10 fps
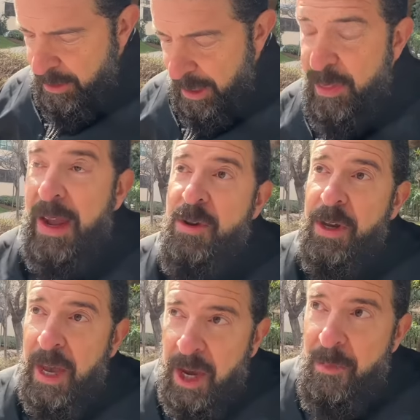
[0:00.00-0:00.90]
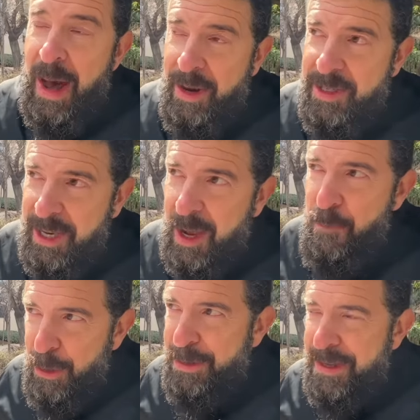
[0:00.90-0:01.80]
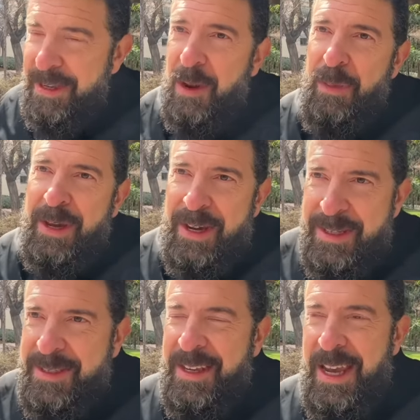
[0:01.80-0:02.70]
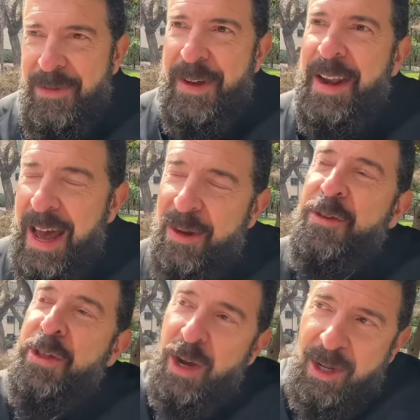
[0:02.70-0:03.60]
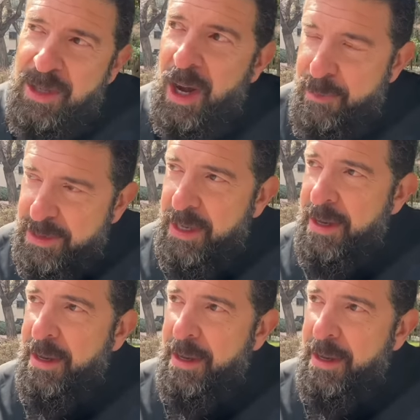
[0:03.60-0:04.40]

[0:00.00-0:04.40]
and then you can come out and say Putin did it, because even after the autopsy,